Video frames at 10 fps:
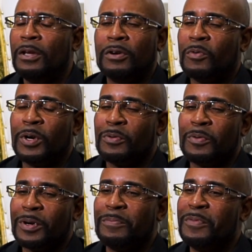
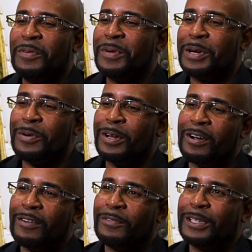We've been going
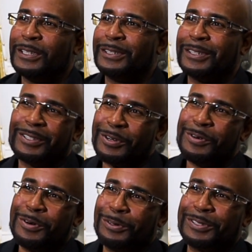off on this as
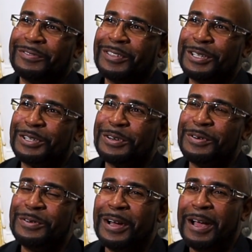co-host of this
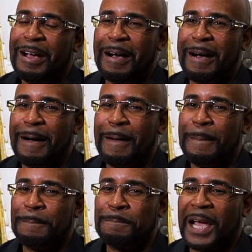show.
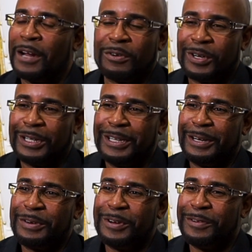I don't want to
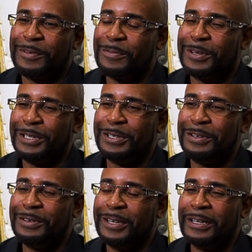take away from what you're
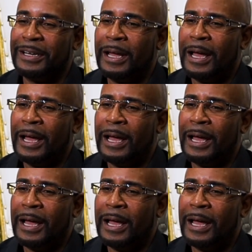doing.